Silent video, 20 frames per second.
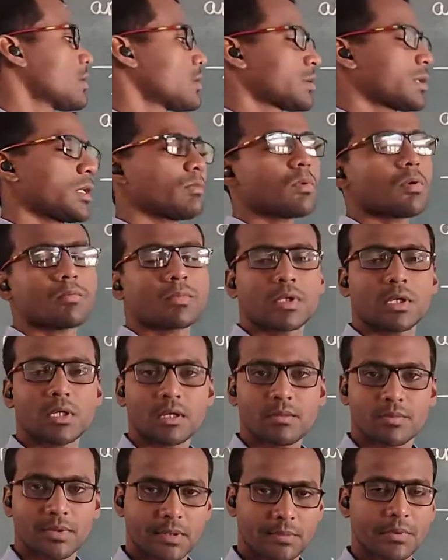sum of the
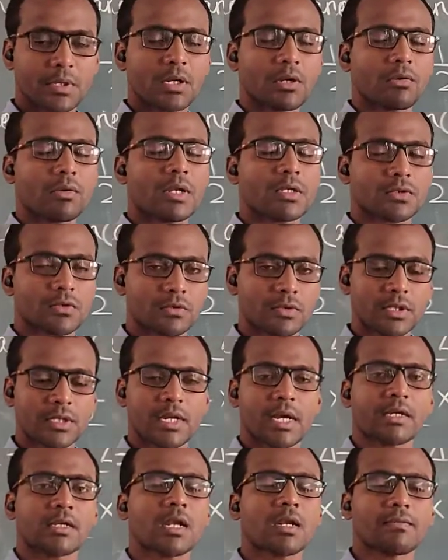perpendiculars on the
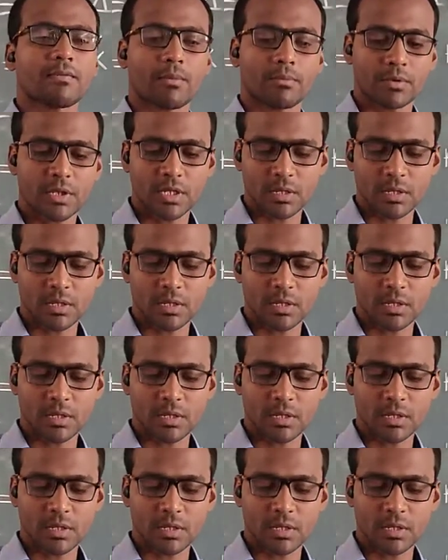diagonal from the